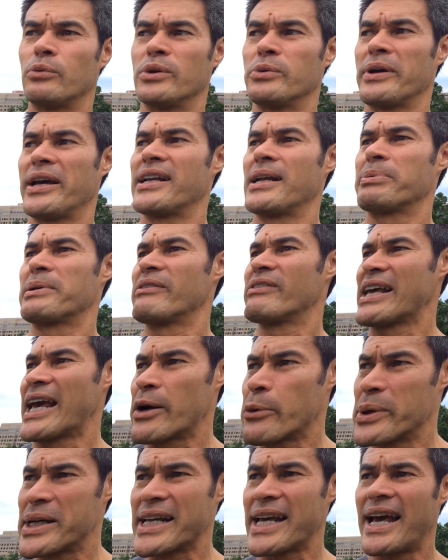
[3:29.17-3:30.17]
Would we end up giving
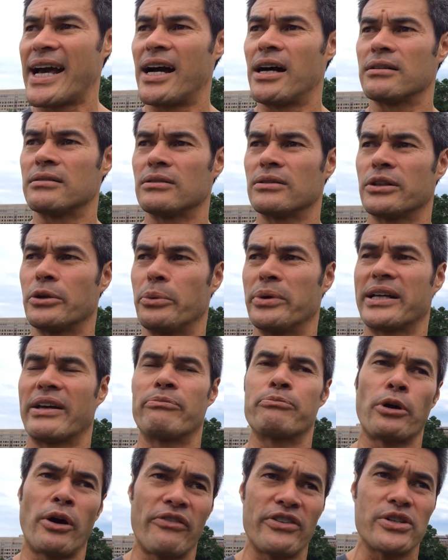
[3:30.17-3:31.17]
equity out? You would
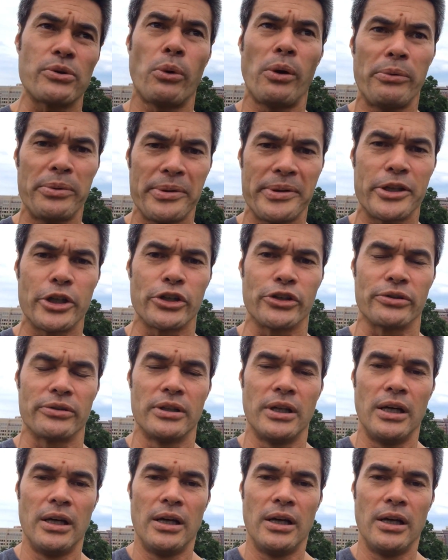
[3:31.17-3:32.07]
give profit. What would we do?